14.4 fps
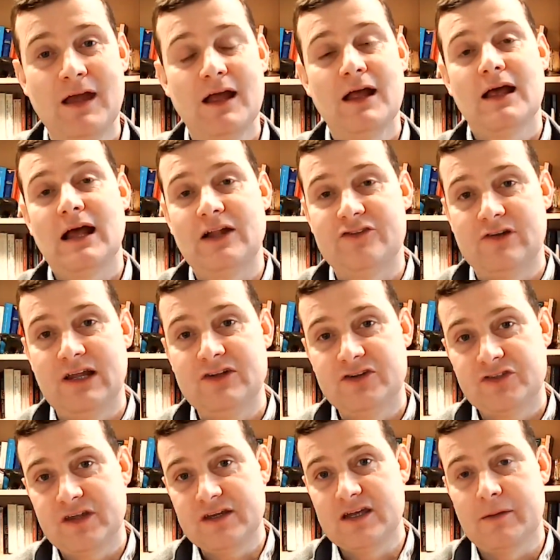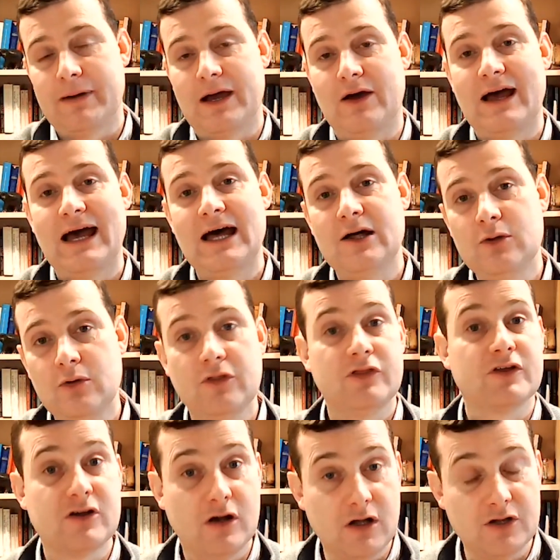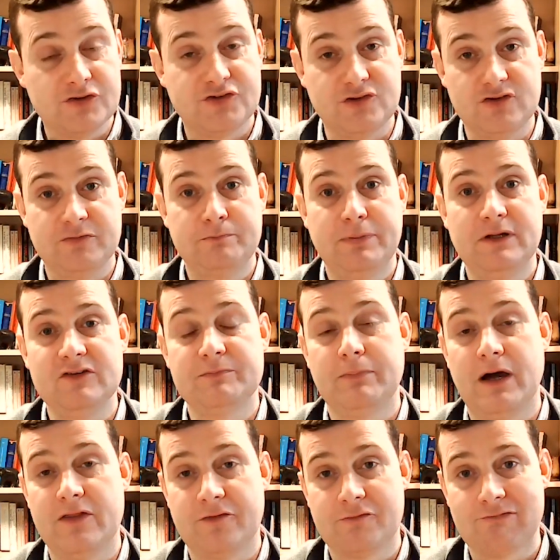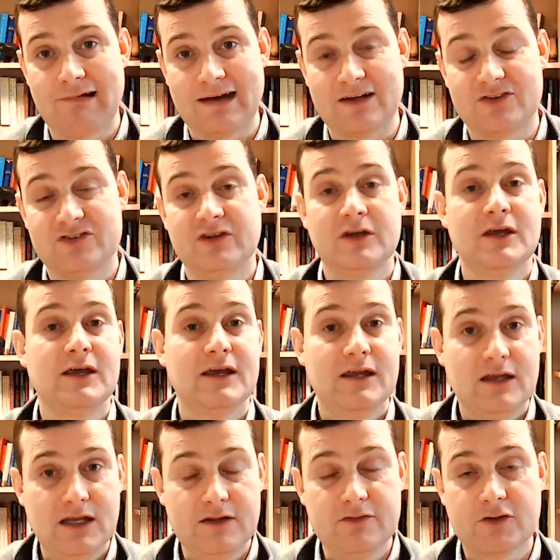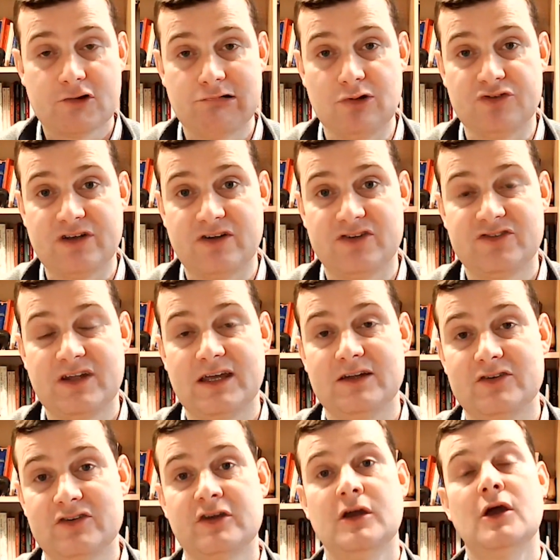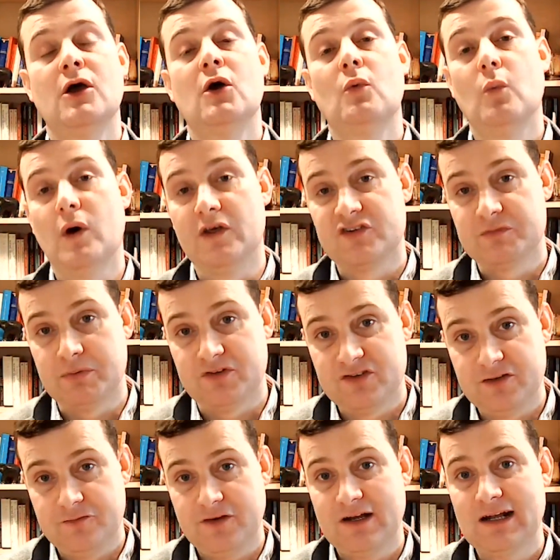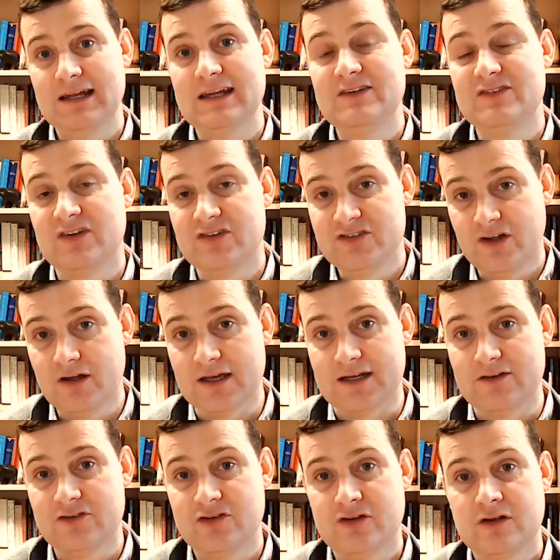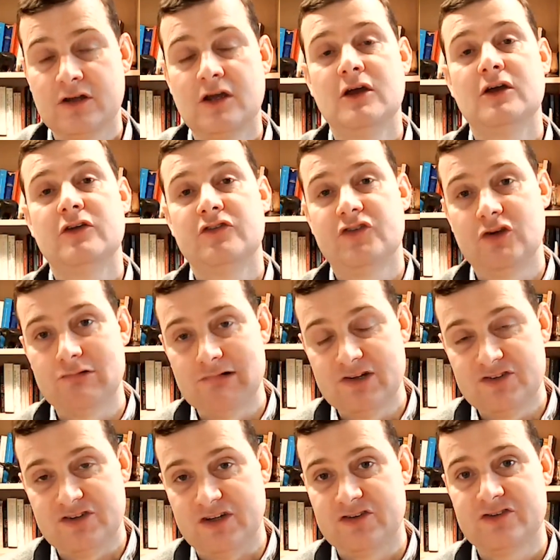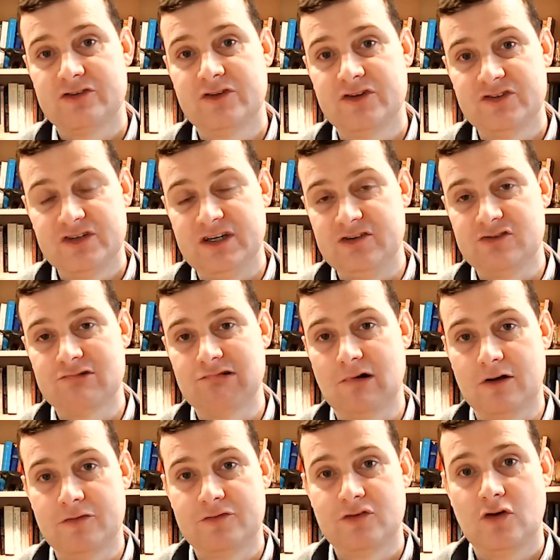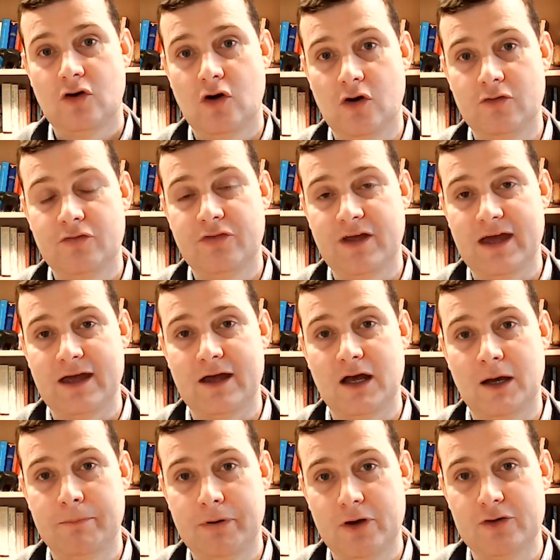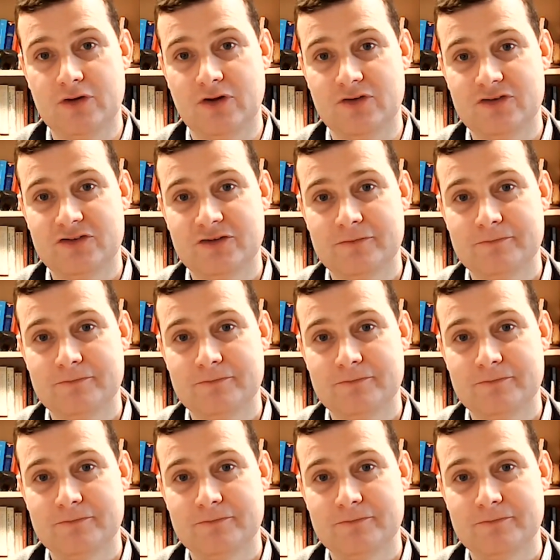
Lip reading: and so let's think about how the castles built by the Franks in the Crusader states were specifically designed to resist the siegecraft of their opponents.